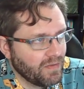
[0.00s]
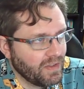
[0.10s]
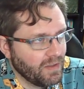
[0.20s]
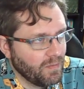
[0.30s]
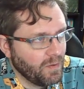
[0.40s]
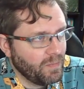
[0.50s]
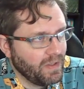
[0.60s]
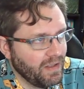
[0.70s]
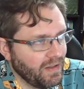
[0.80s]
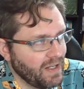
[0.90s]
that would
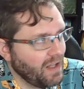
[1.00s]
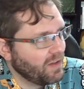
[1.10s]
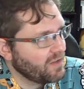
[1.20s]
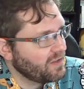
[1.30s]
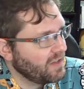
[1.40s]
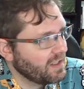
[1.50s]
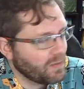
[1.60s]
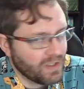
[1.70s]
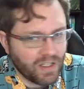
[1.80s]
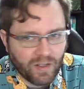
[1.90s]
be analogous to like the
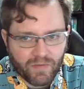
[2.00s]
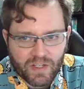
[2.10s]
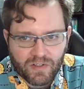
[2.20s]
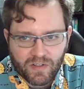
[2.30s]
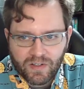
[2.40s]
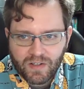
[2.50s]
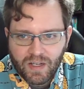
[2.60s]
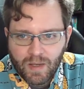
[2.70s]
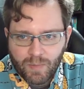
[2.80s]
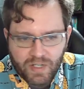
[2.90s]
Retail Investor
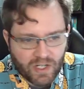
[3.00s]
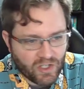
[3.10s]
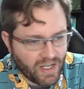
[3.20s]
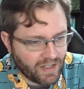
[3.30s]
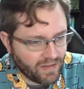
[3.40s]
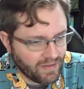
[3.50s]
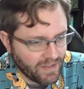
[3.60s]
Protection Act.